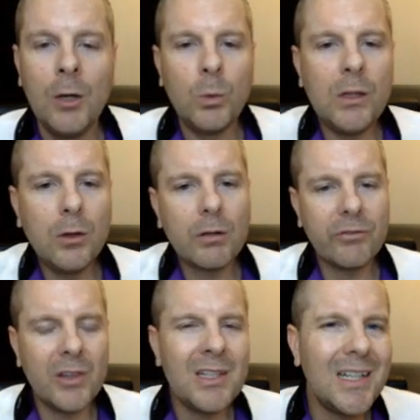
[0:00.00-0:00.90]
We look
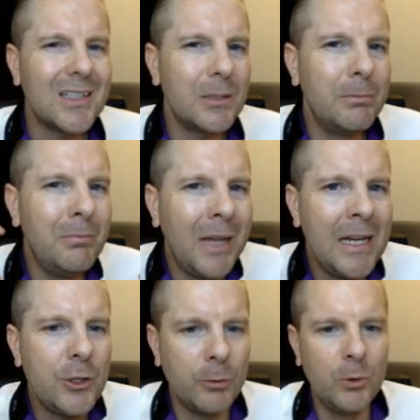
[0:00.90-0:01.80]
for the next
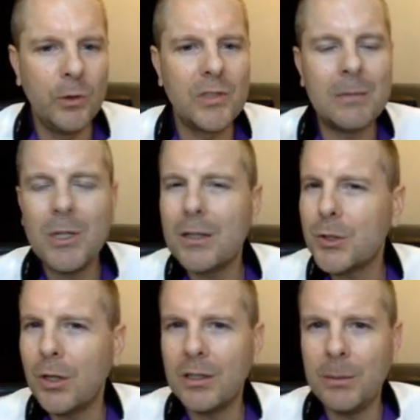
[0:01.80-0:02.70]
major moves. I'm not
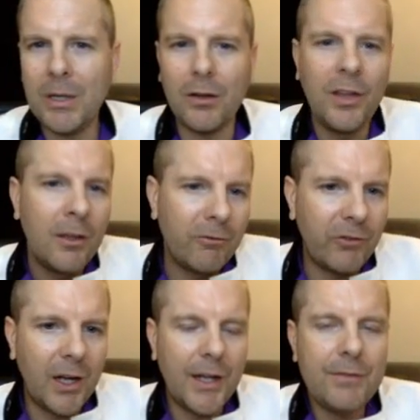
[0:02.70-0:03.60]
talking about
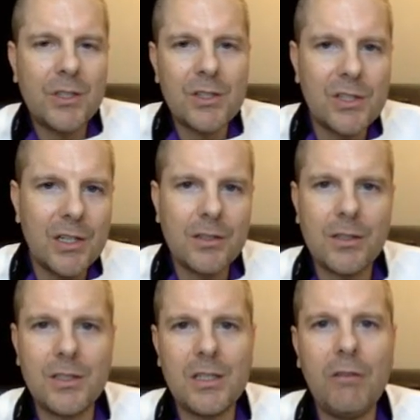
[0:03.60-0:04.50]
five to six to
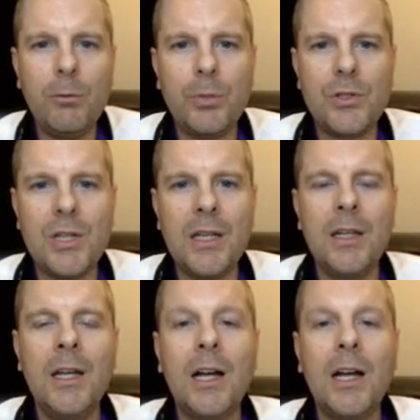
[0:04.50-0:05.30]
seven percent.